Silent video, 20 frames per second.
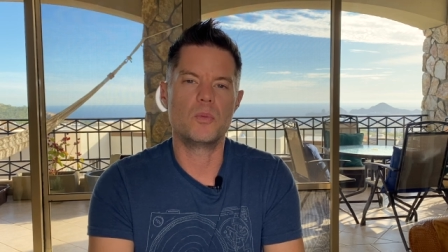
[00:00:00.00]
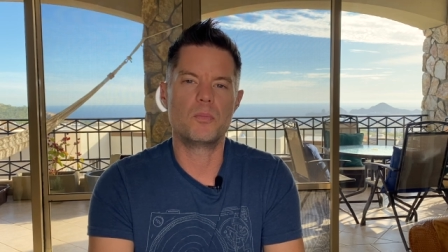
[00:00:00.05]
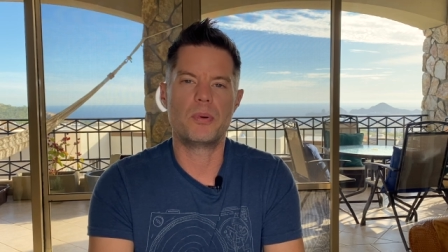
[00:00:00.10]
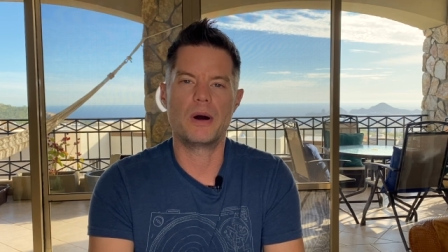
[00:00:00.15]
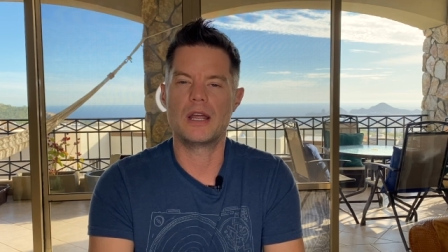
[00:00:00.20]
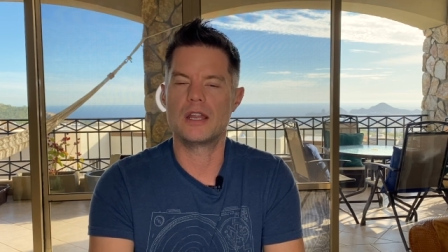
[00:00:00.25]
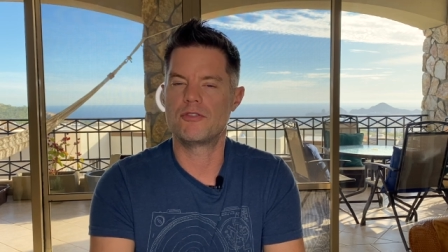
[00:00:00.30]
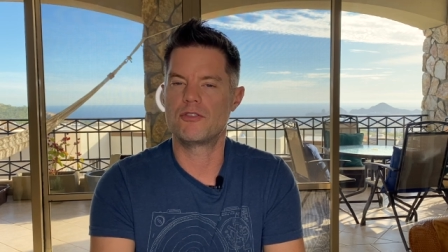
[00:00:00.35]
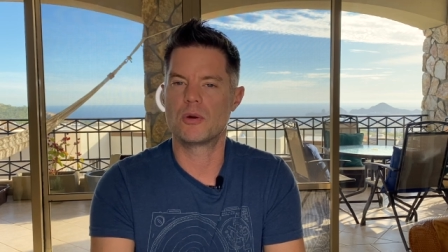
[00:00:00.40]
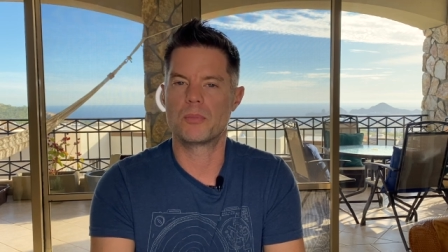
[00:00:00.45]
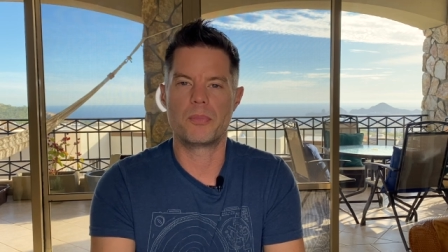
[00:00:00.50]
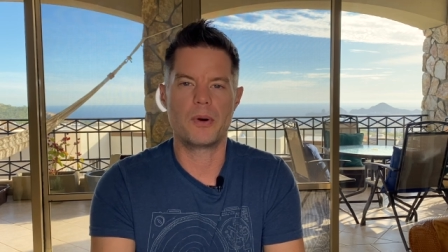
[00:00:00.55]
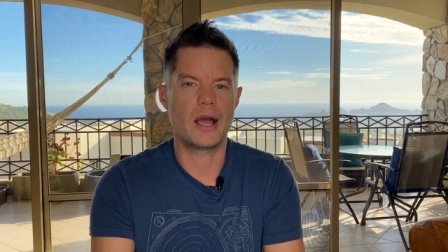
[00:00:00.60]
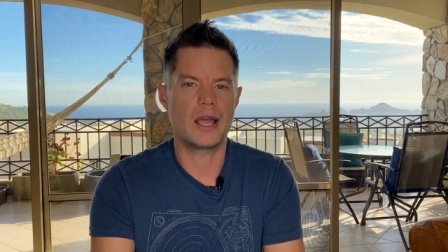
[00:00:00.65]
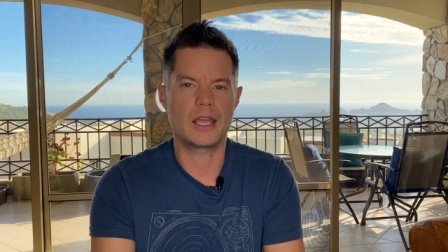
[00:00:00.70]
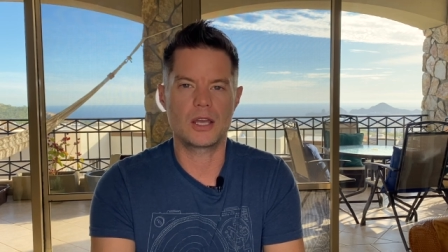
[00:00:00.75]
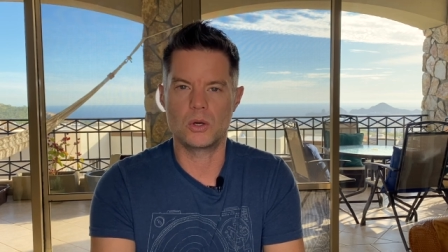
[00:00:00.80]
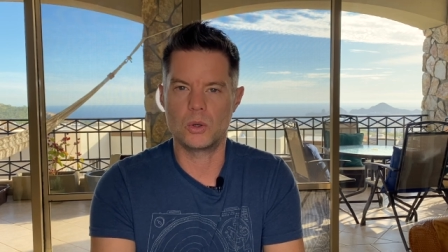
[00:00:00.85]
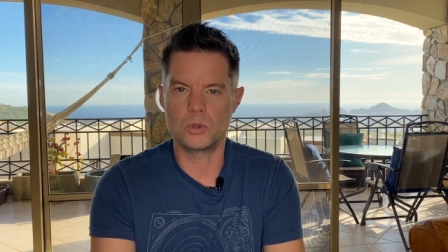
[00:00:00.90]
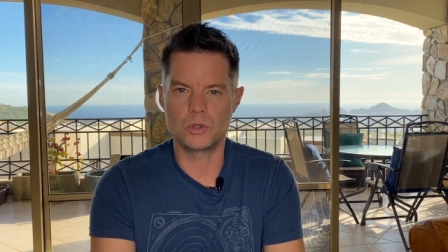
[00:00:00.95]
But if you're
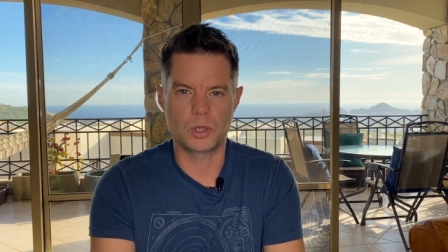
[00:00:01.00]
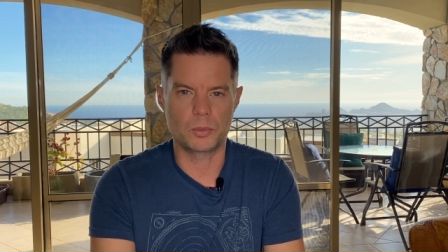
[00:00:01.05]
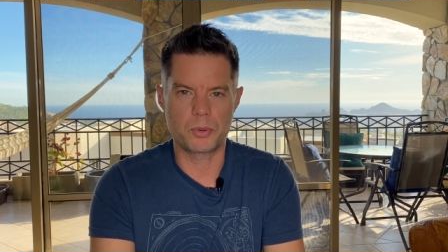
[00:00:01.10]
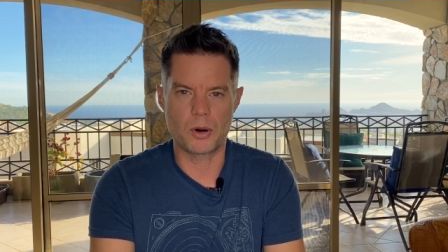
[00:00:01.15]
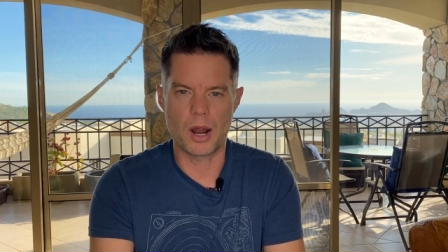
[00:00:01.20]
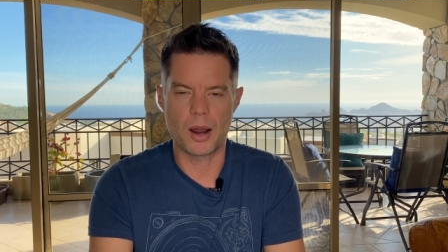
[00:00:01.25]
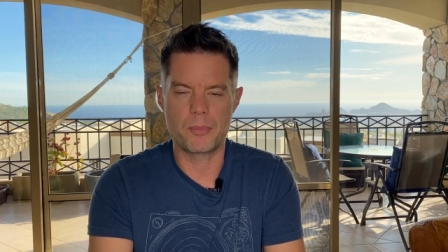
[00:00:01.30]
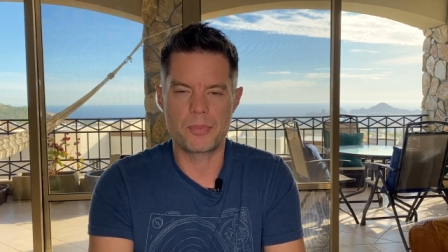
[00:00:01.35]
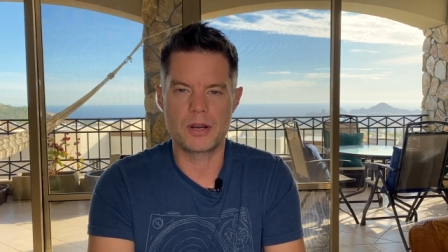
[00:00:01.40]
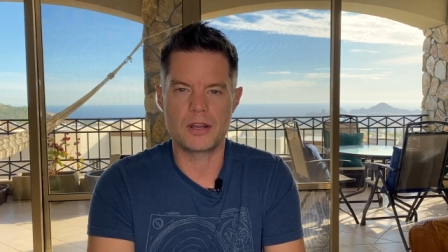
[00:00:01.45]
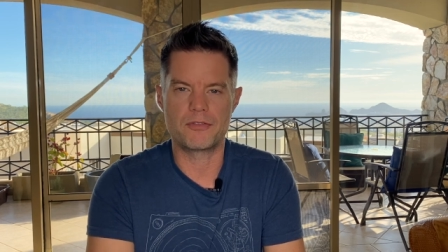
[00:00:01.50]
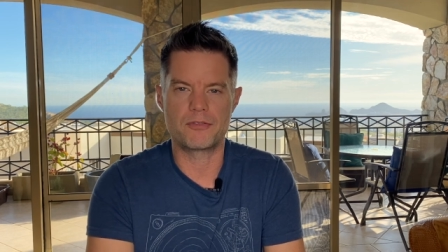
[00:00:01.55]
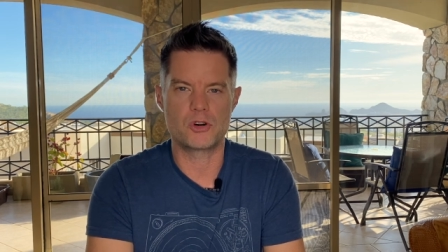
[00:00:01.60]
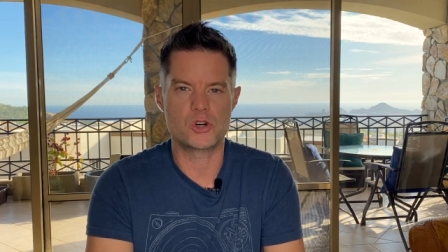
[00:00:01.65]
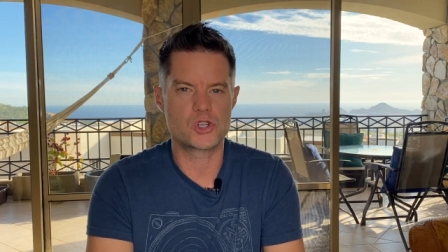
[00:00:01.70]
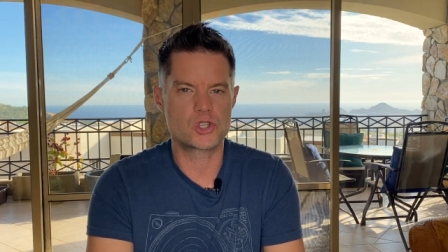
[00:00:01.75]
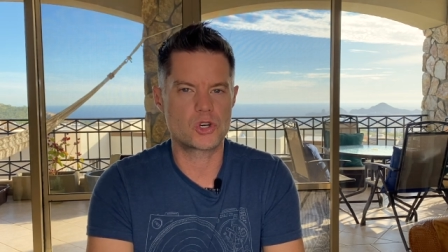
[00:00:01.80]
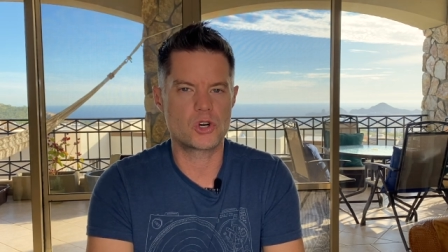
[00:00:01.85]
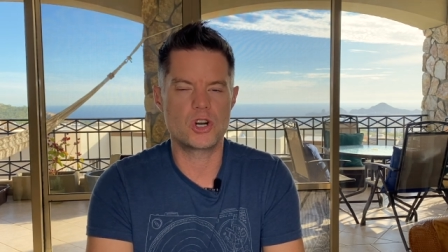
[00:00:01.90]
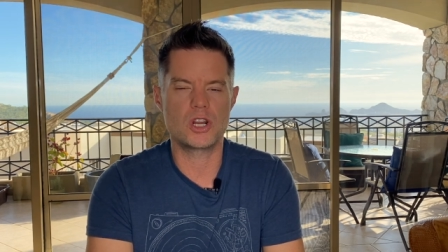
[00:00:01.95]
buying an older property, for
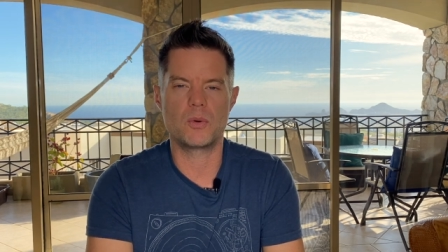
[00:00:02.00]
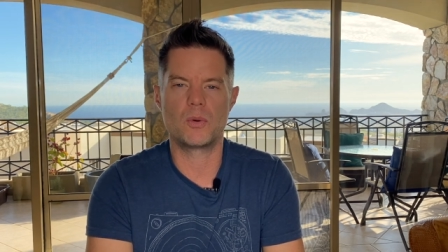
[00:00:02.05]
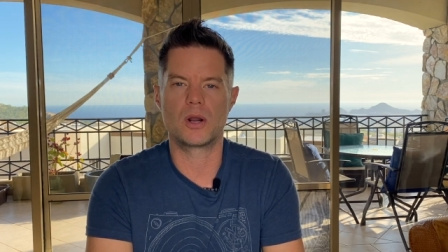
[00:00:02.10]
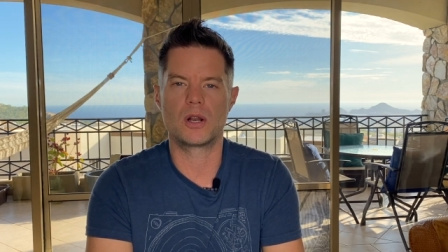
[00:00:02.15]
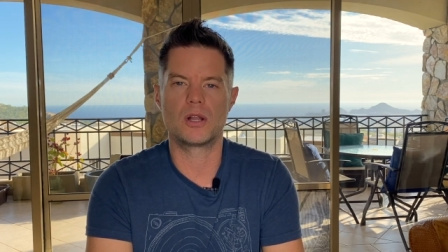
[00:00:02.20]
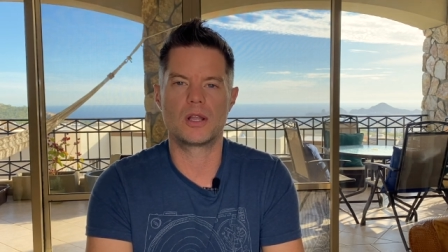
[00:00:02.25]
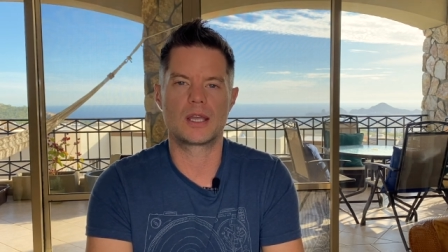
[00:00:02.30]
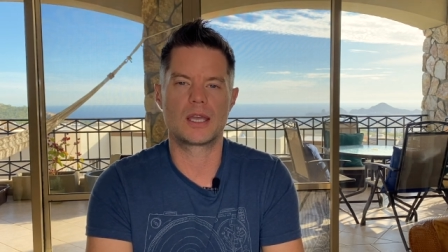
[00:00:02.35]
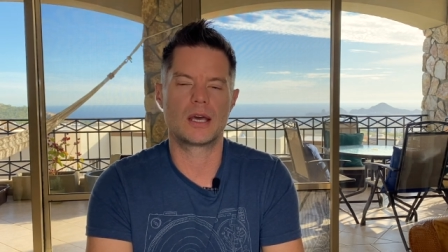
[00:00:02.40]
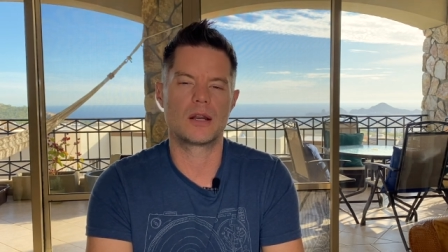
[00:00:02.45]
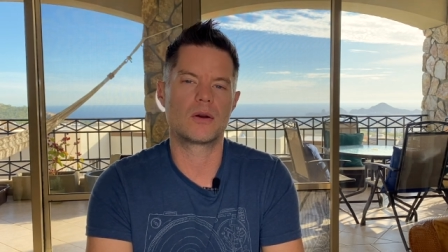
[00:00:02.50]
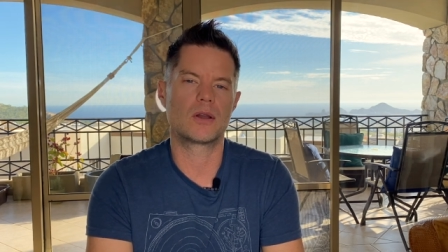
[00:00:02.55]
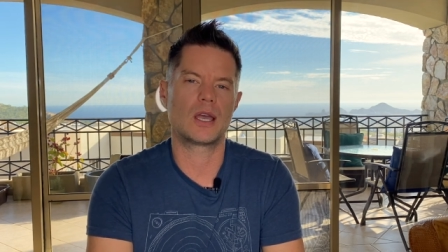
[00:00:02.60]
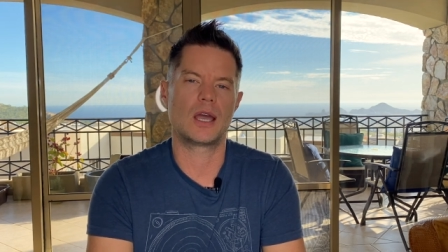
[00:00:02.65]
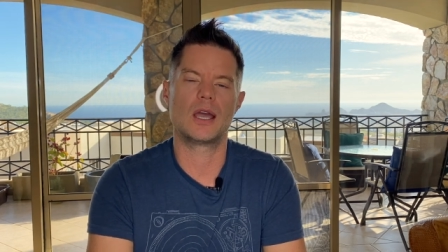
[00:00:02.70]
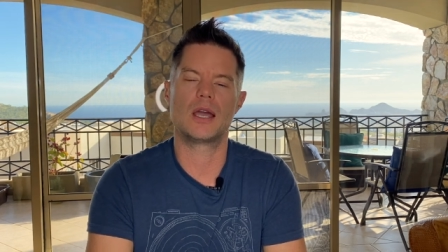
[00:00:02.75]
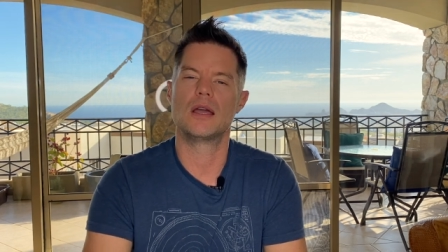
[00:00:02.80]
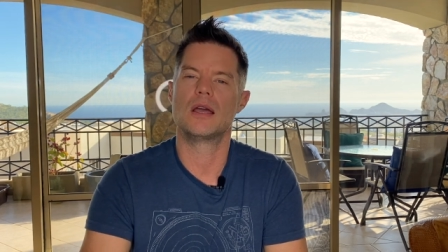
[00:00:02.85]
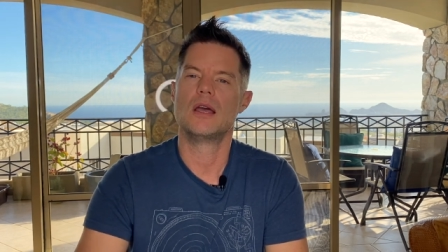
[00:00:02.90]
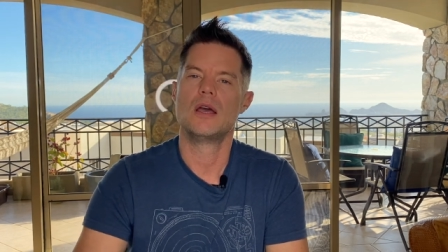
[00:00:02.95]
sure you want to look at,
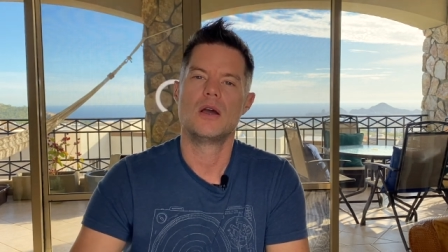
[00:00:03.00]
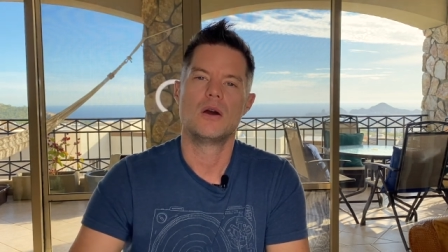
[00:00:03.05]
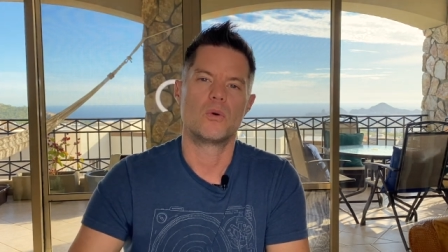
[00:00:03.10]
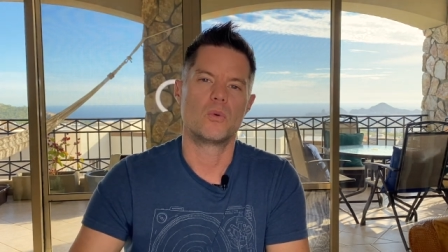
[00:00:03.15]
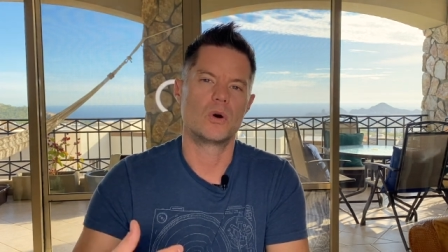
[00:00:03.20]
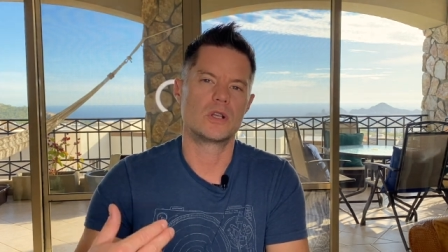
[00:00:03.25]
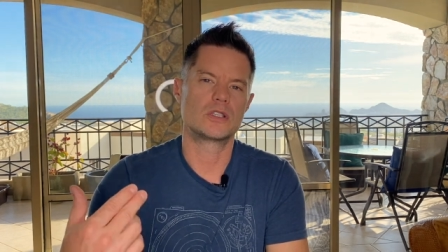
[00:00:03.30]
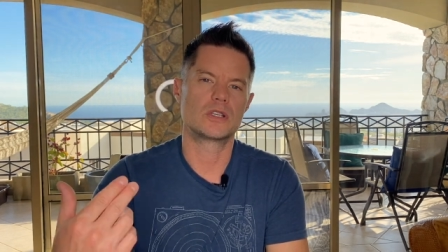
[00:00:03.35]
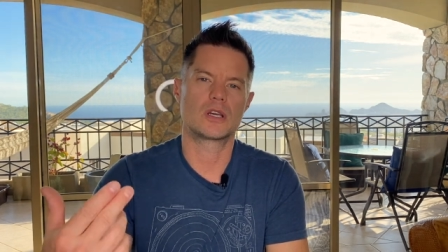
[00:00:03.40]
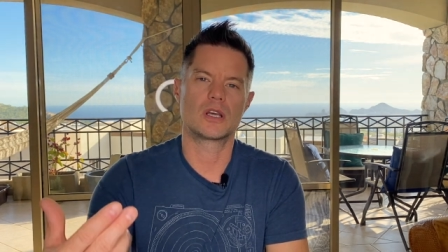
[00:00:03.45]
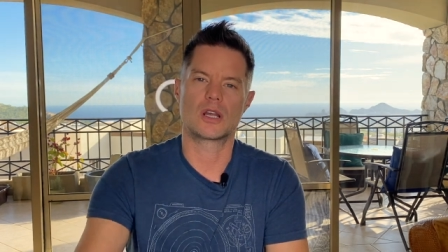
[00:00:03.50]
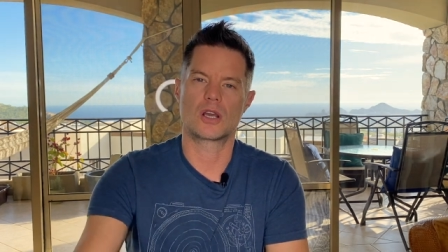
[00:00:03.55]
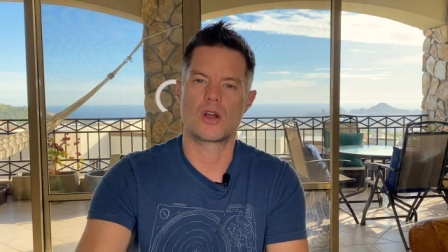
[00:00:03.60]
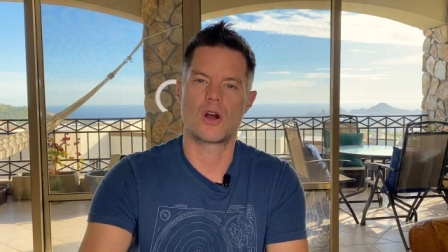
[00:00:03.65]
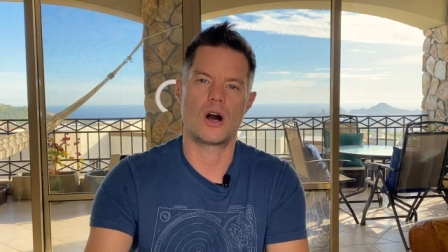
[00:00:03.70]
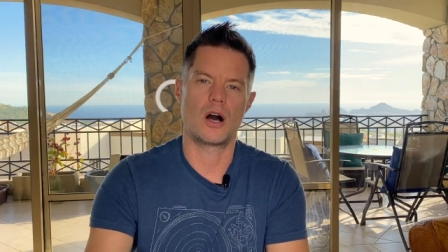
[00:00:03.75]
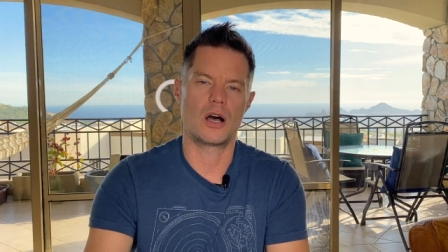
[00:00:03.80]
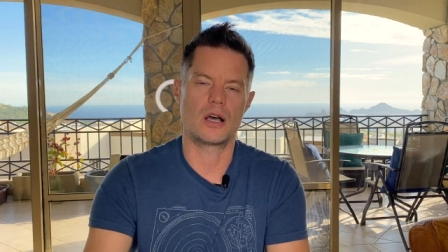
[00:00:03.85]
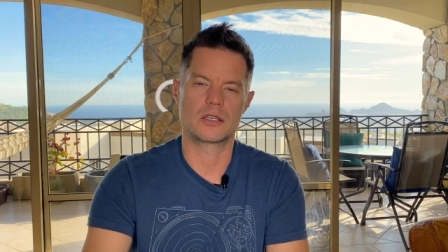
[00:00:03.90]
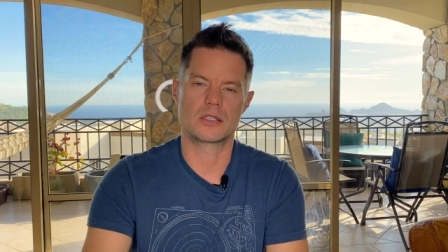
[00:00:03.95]
okay, what's it going to
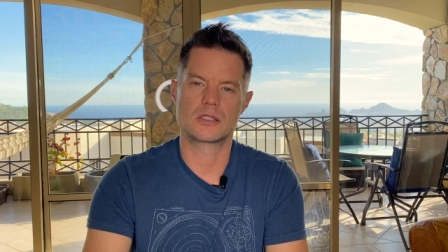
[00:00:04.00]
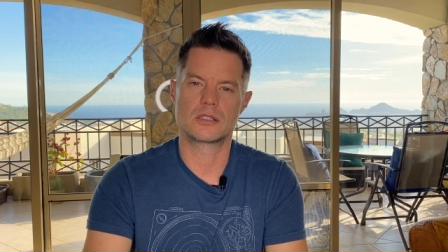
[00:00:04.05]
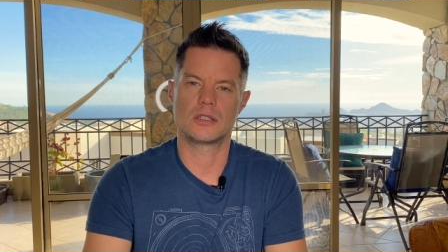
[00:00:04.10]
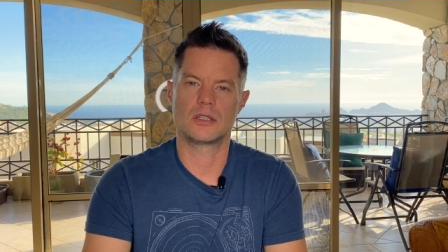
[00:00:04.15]
cost